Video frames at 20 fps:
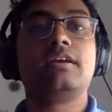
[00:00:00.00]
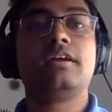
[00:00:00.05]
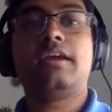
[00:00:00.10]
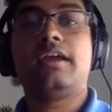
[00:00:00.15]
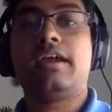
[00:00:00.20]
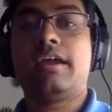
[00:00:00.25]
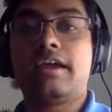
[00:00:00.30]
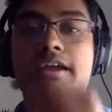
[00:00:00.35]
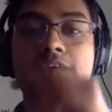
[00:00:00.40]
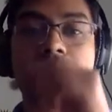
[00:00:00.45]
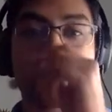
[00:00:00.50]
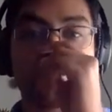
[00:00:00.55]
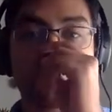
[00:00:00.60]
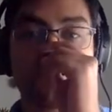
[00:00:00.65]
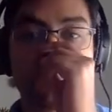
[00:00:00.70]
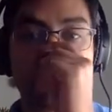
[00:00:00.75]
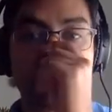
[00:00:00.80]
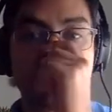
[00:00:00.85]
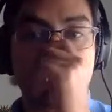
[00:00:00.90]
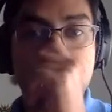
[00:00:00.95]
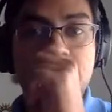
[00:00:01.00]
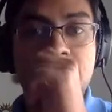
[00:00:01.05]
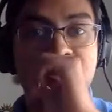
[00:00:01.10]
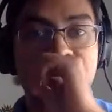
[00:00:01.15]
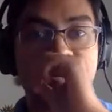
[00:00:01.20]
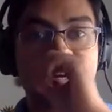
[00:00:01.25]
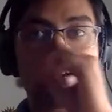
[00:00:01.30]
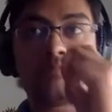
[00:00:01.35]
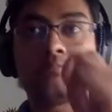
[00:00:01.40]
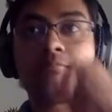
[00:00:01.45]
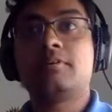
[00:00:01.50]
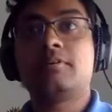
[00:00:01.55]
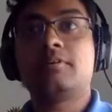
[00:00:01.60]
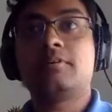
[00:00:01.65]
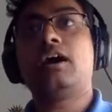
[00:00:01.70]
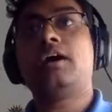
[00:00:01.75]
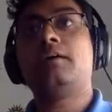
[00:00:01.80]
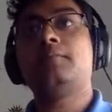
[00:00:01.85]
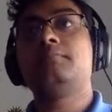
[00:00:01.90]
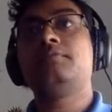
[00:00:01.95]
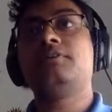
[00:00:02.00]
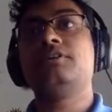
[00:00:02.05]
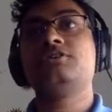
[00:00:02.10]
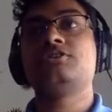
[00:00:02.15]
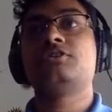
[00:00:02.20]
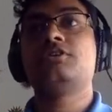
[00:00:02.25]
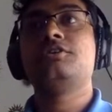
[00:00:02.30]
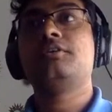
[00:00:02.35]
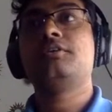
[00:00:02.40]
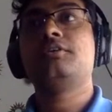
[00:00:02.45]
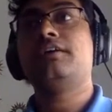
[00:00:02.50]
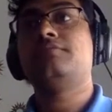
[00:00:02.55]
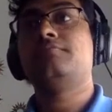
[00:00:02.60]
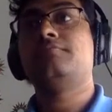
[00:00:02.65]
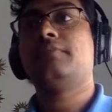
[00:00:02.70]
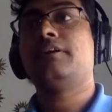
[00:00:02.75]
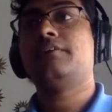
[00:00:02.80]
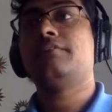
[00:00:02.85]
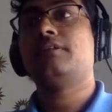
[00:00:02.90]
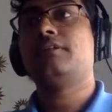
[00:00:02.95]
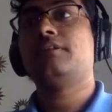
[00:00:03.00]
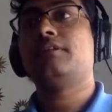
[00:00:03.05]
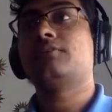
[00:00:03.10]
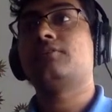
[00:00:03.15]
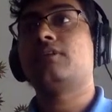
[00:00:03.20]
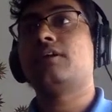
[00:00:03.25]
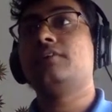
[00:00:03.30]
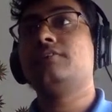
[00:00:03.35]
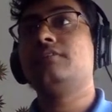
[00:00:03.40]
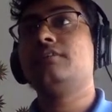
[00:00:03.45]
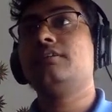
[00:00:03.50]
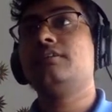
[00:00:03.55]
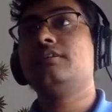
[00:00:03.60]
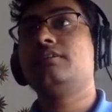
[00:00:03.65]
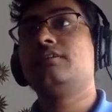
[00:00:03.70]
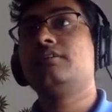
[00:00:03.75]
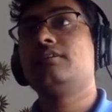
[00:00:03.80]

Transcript: And I'm pretty sure you guys might have come across it.